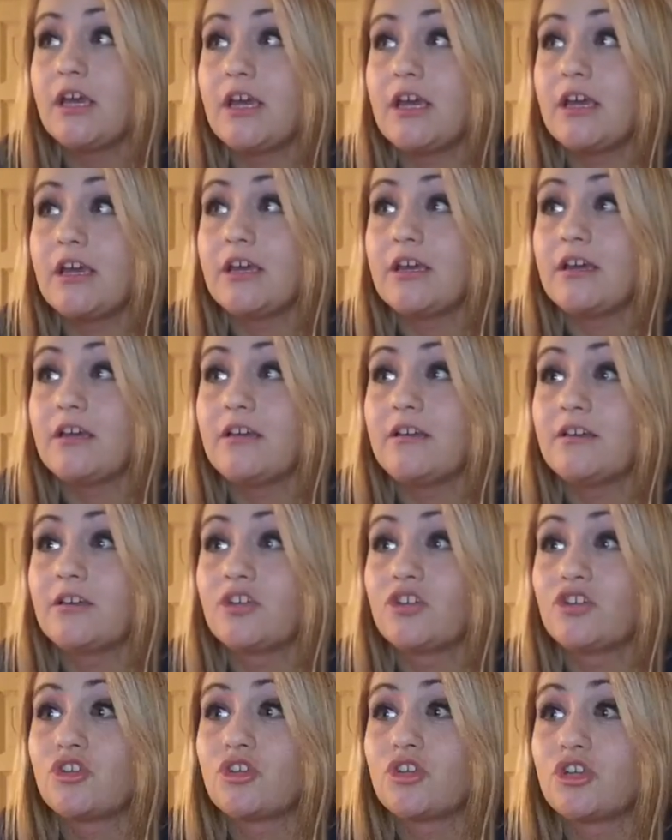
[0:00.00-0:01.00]
And
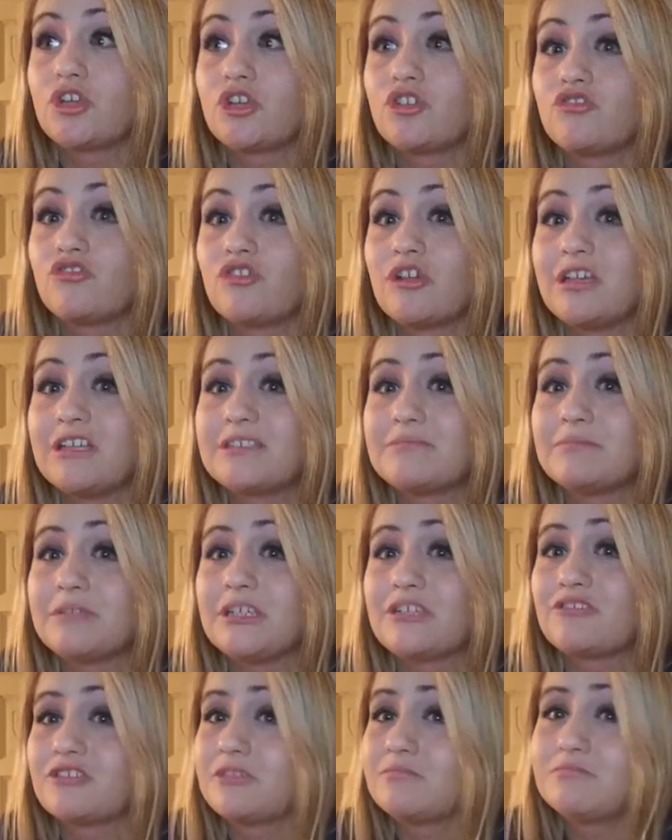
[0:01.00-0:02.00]
trust
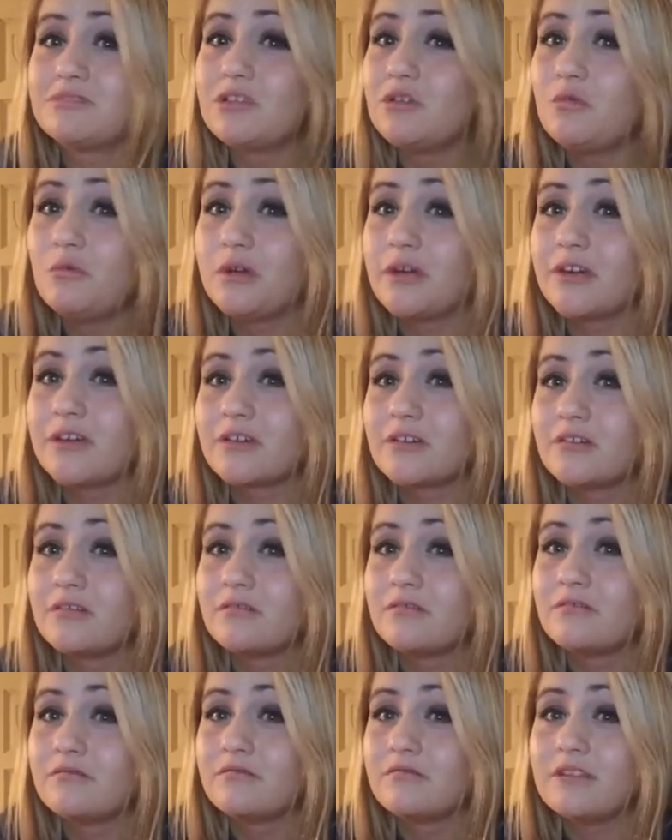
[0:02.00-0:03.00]
me, creams don't work.
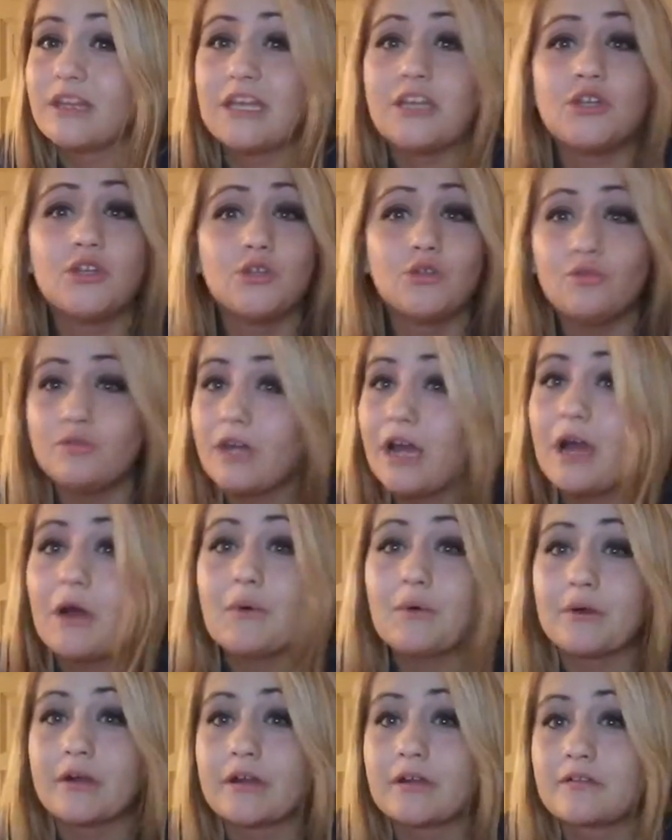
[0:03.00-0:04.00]
They do
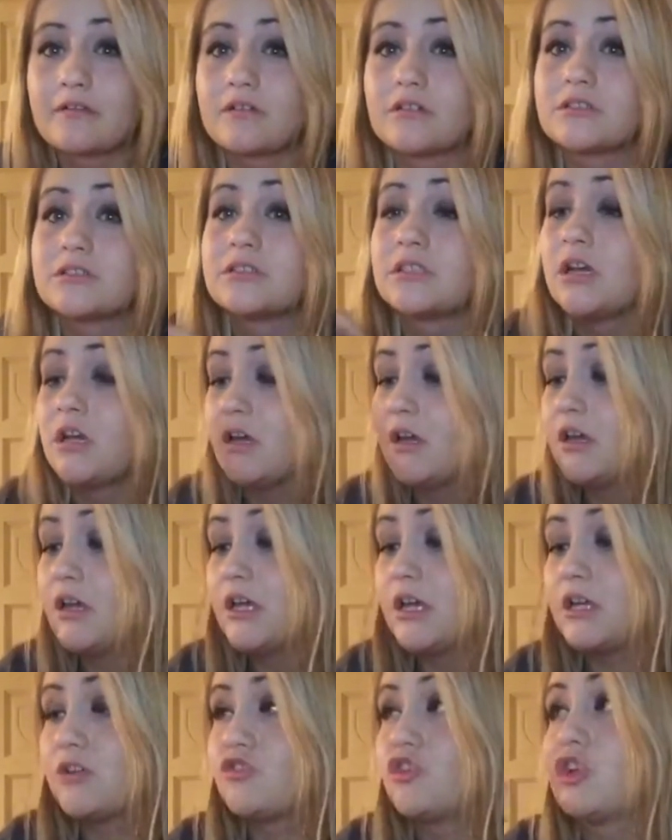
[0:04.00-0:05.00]
not work.
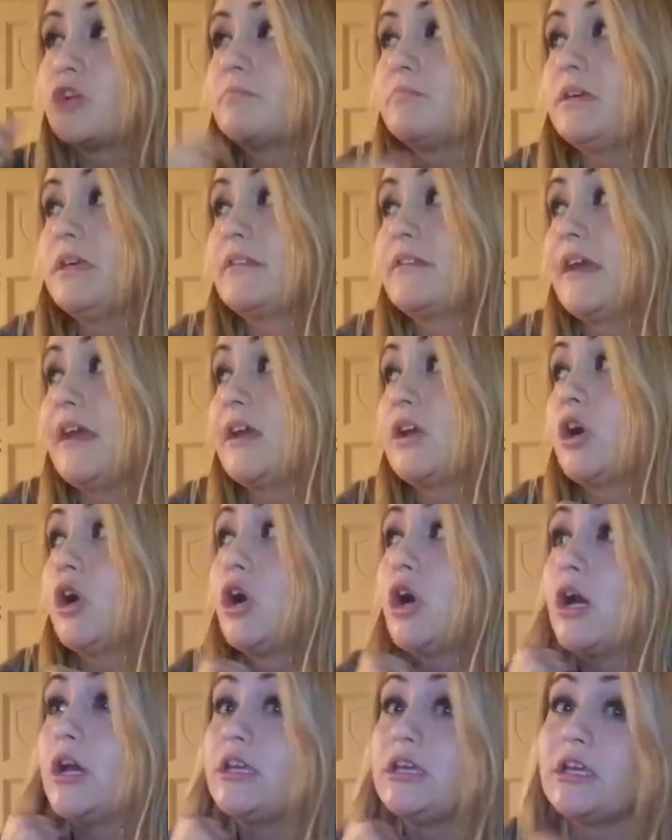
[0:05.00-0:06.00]
It took me like
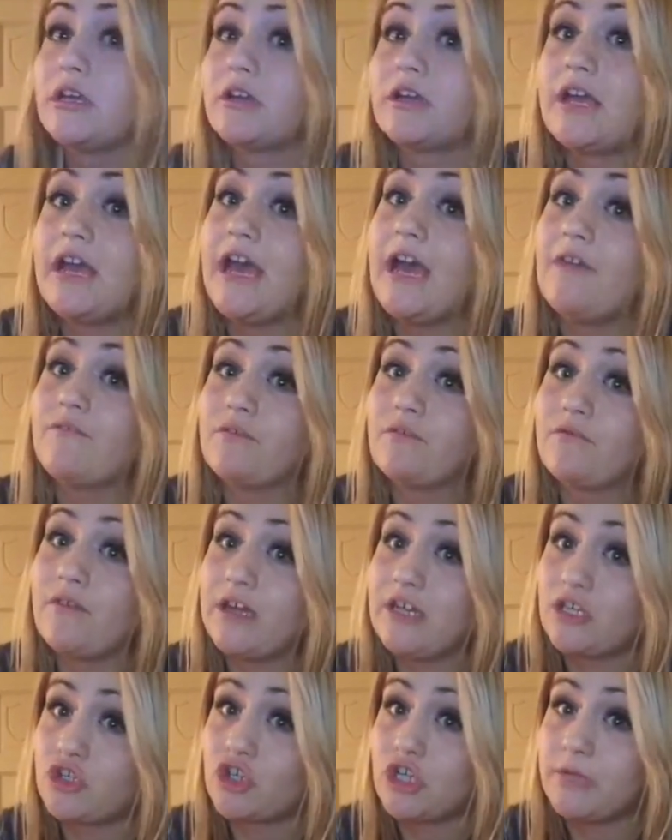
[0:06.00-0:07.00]
a year and a half to
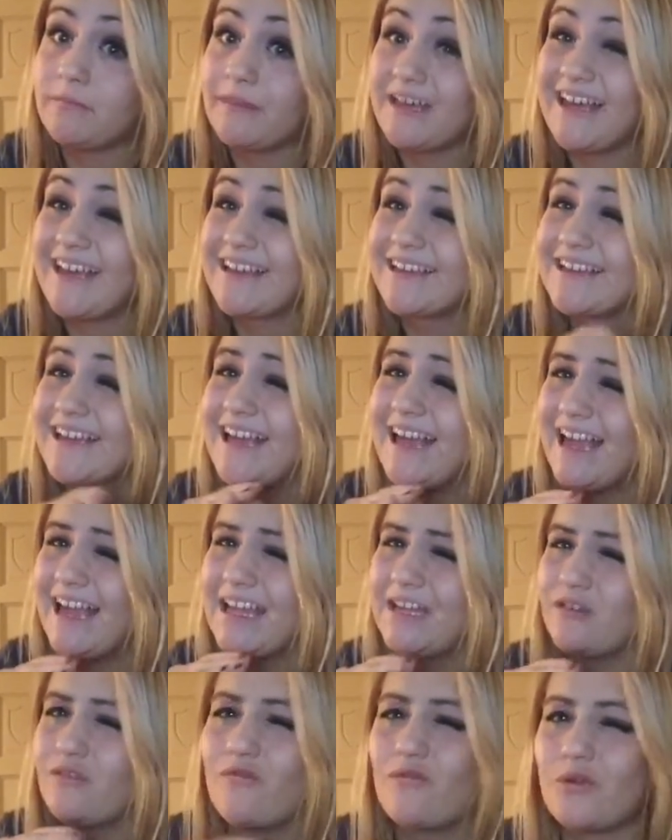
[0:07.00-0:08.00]
find a cream that
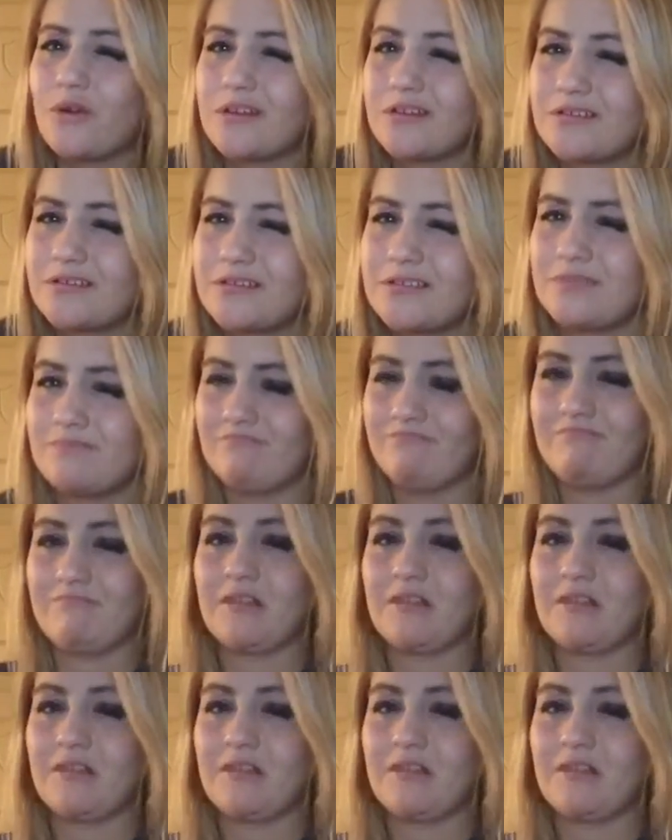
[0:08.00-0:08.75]
kind of works.